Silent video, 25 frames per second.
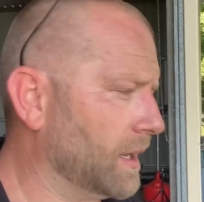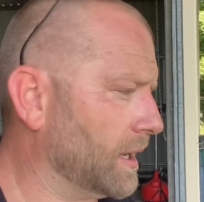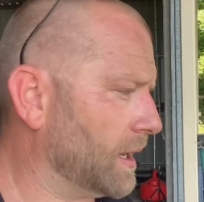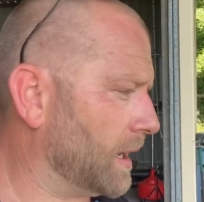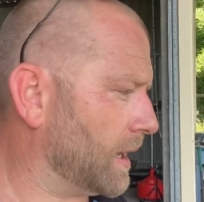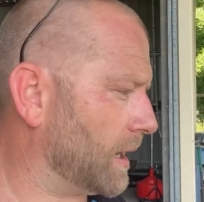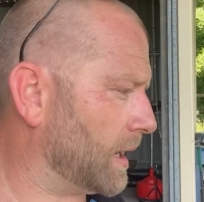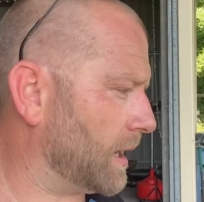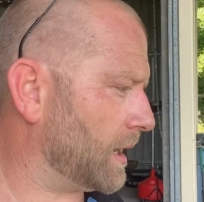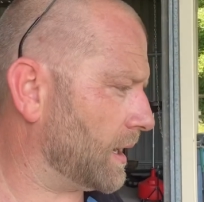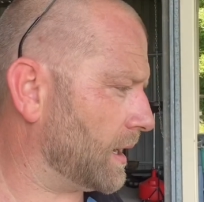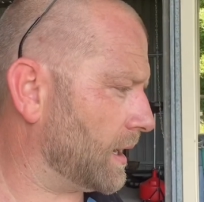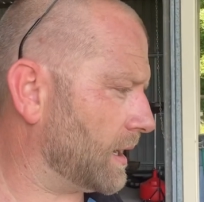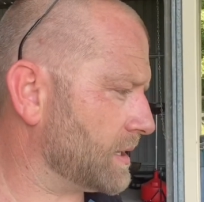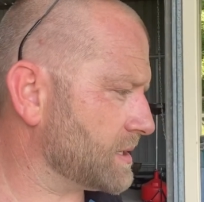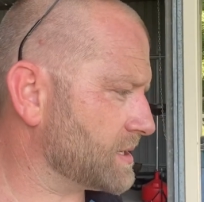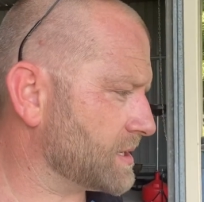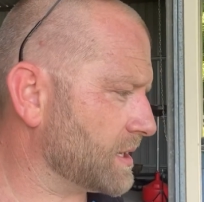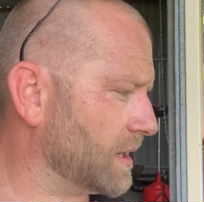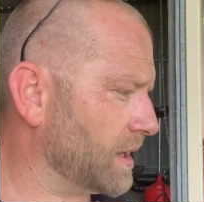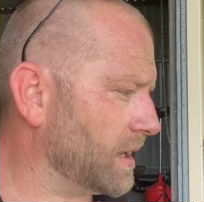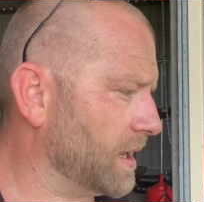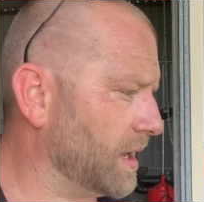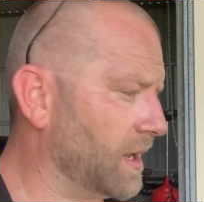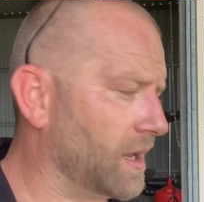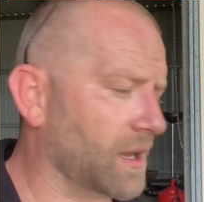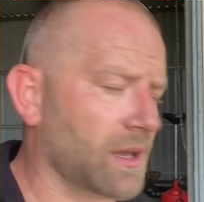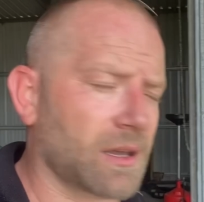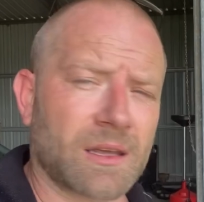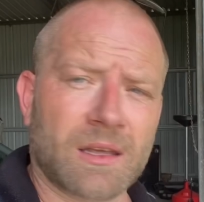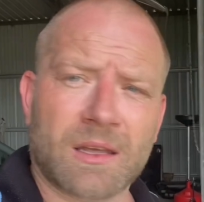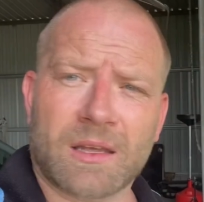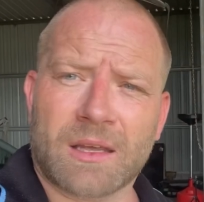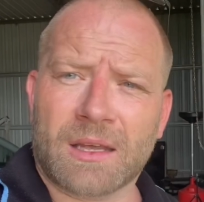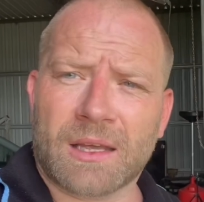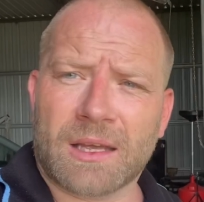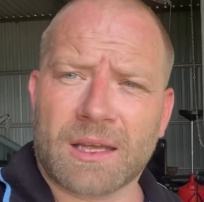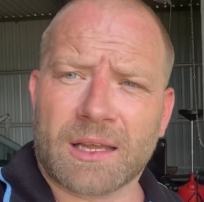So yeah,
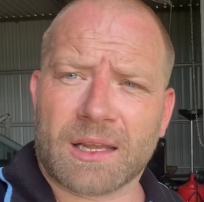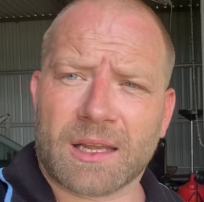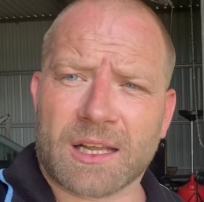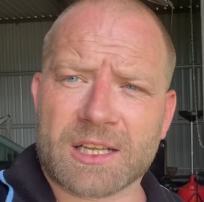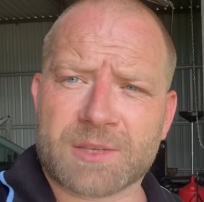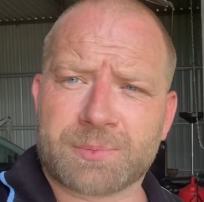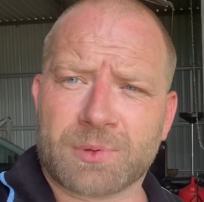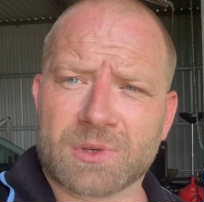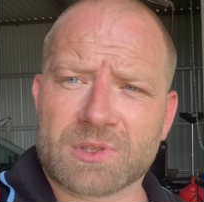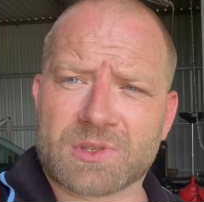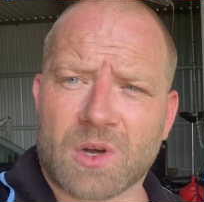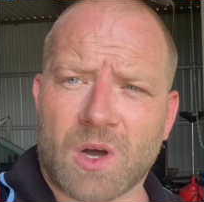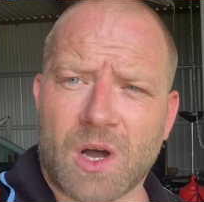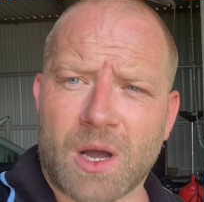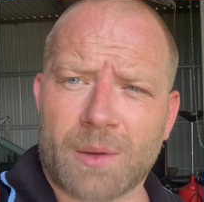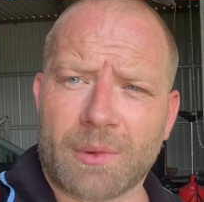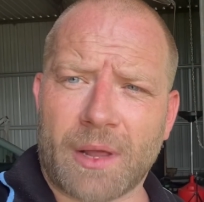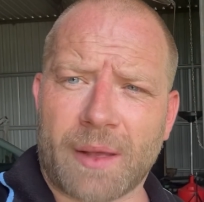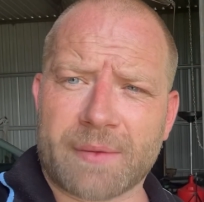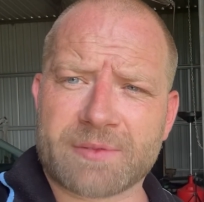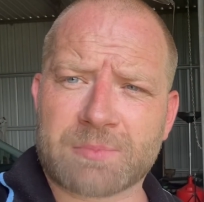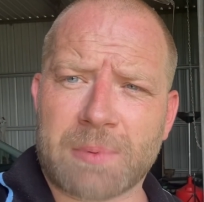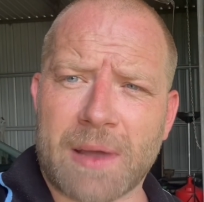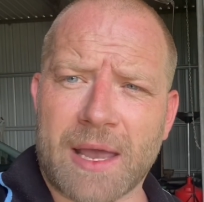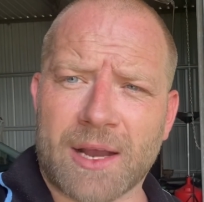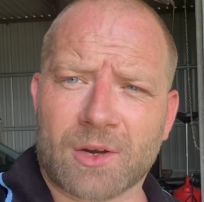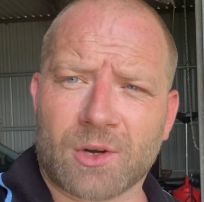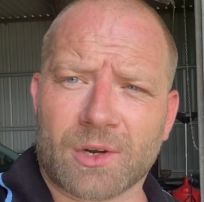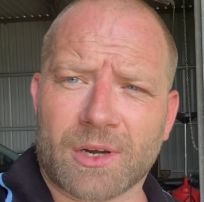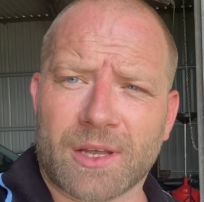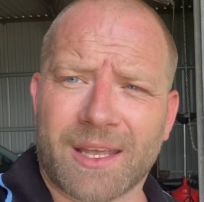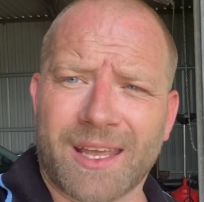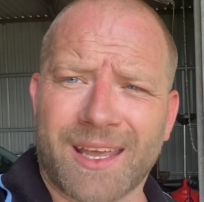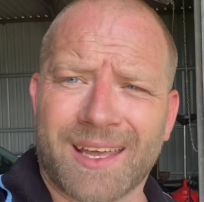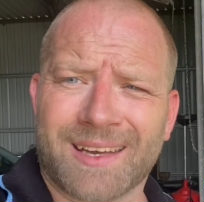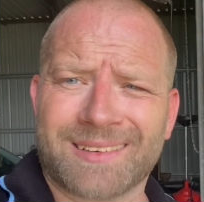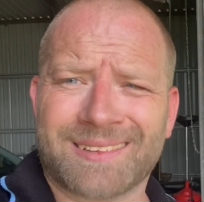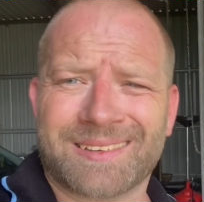let's put time lapse back on
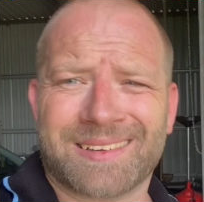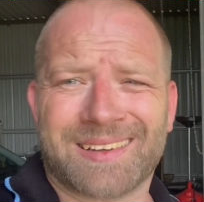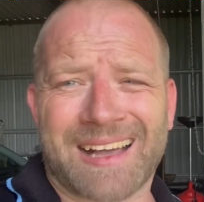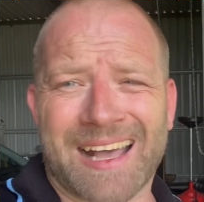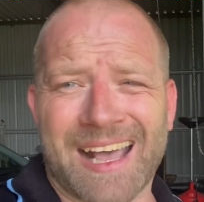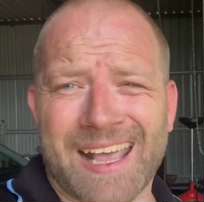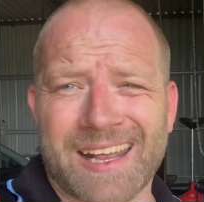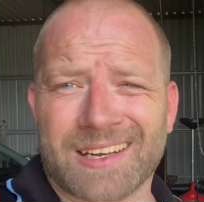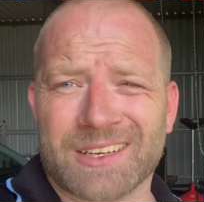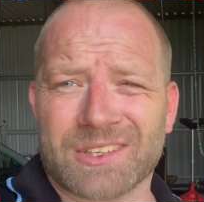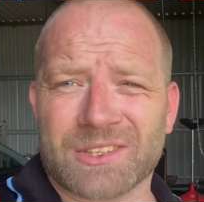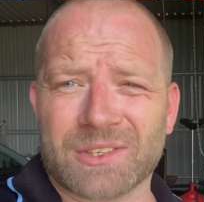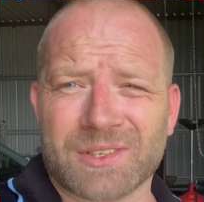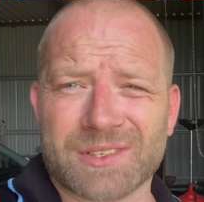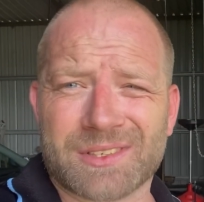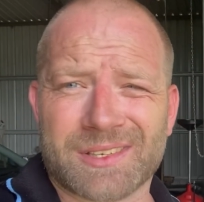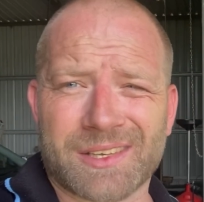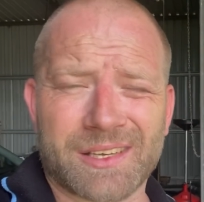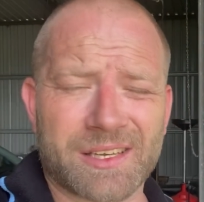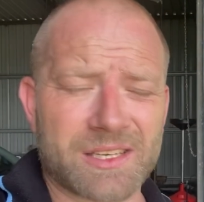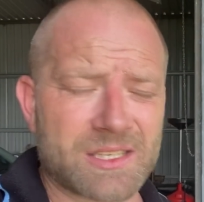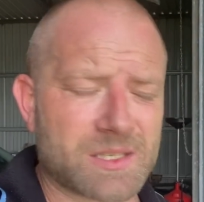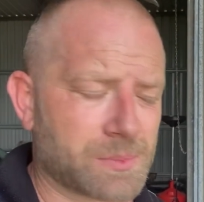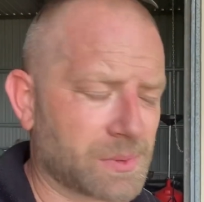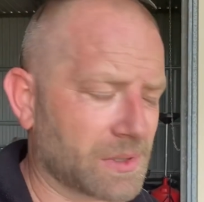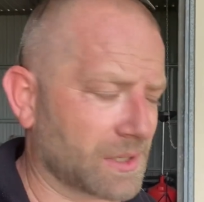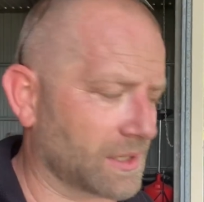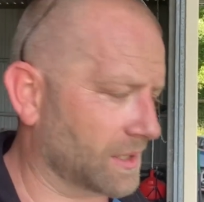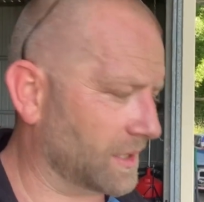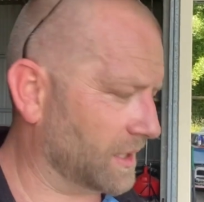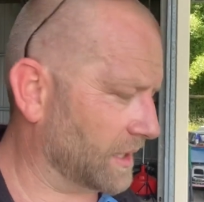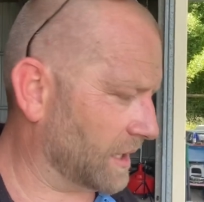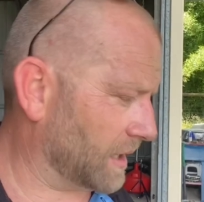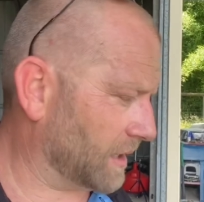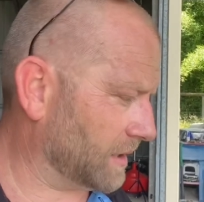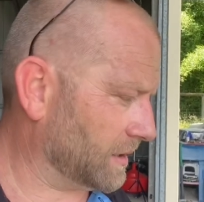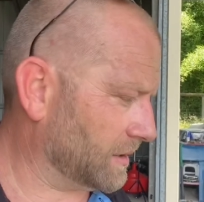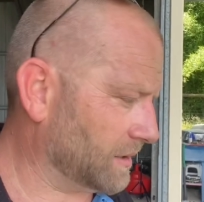again. I hate to do it to you, but
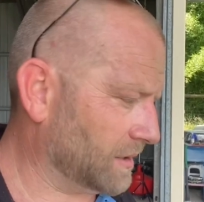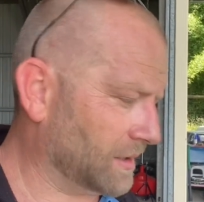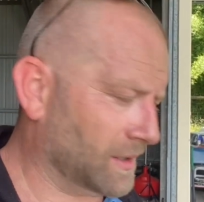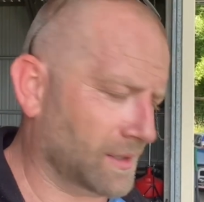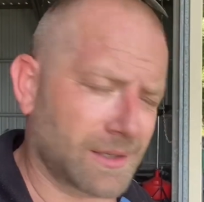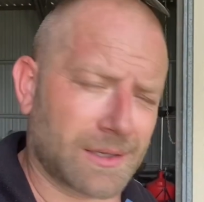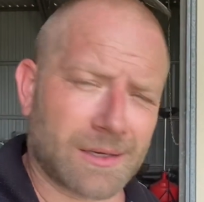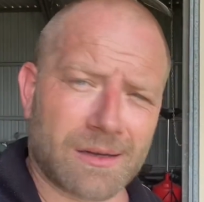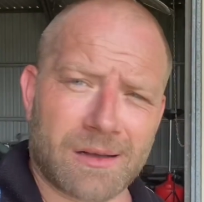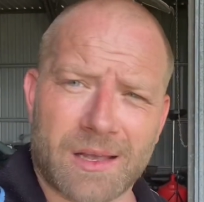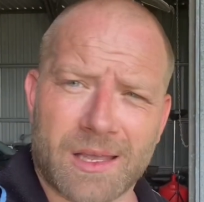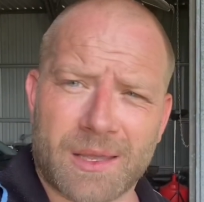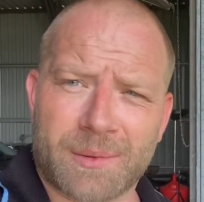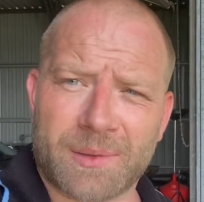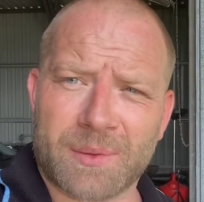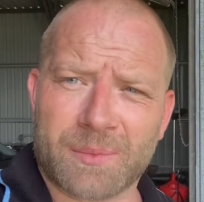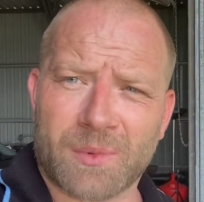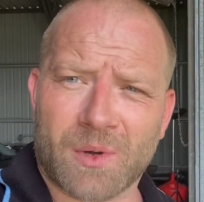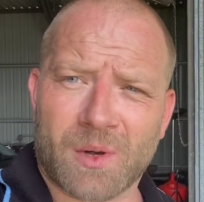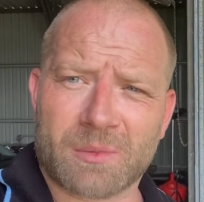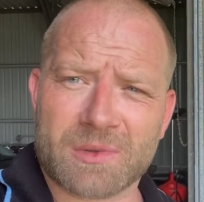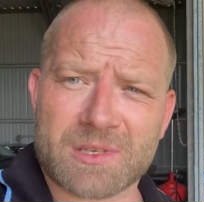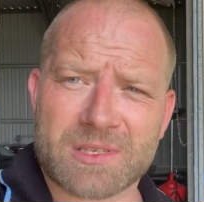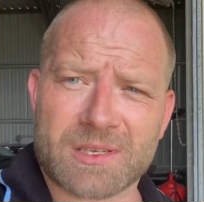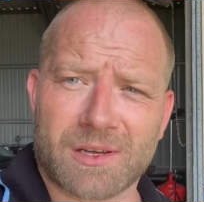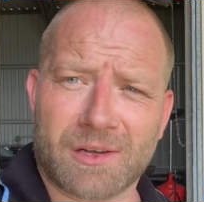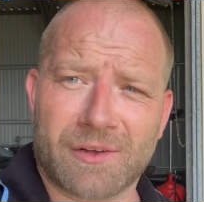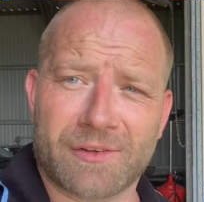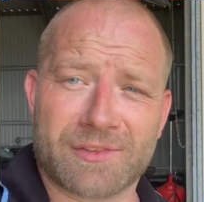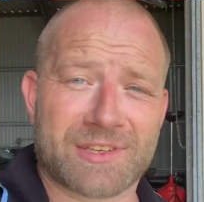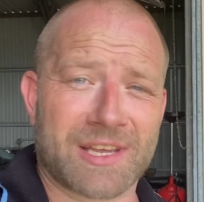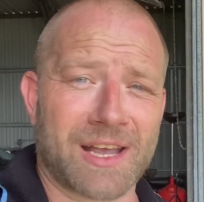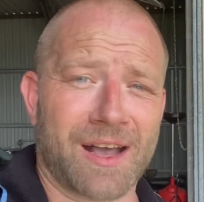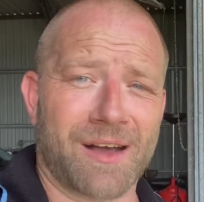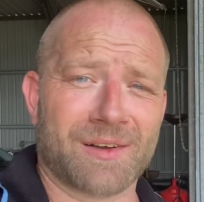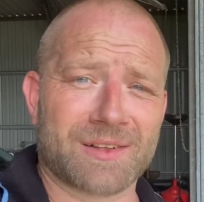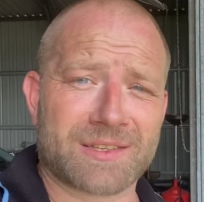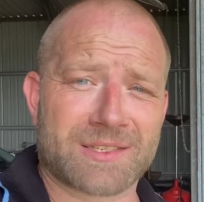you know, I am here by myself,
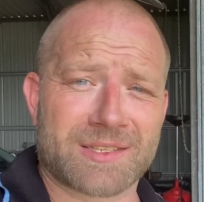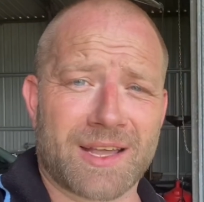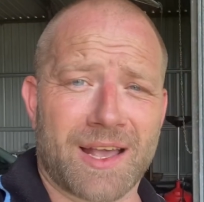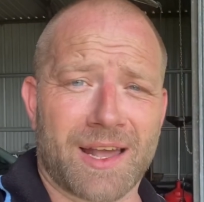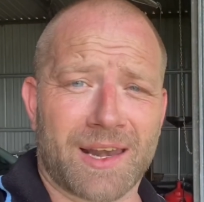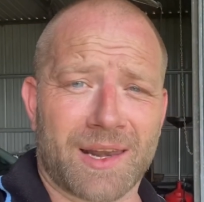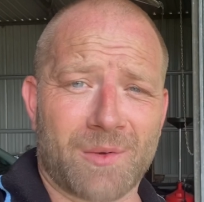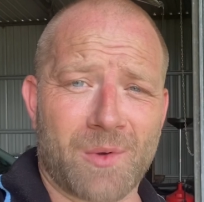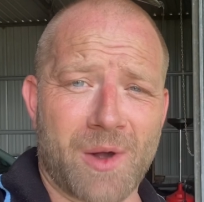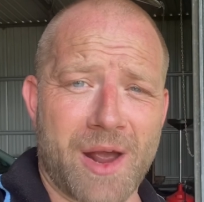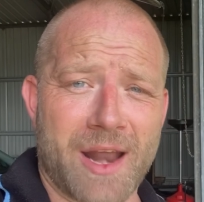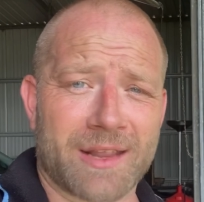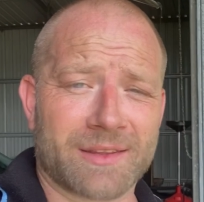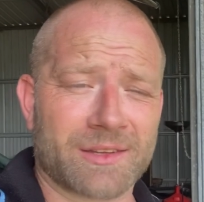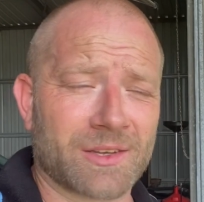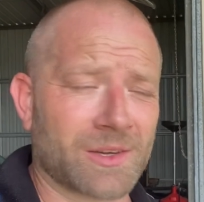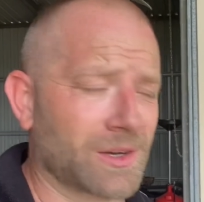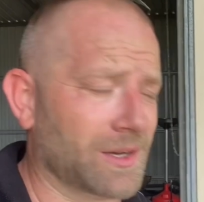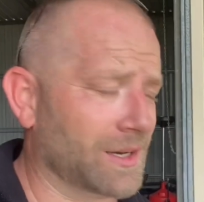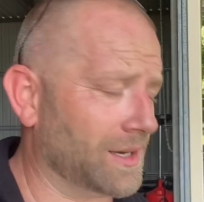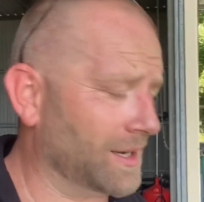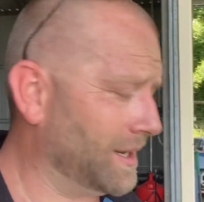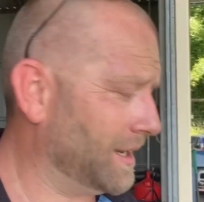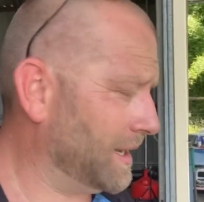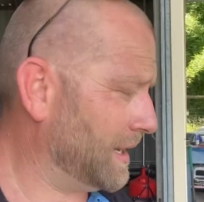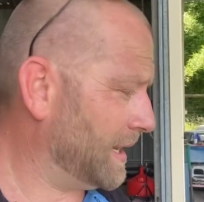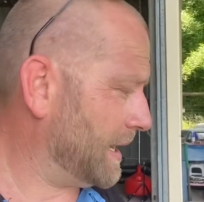so it's the only way to do it.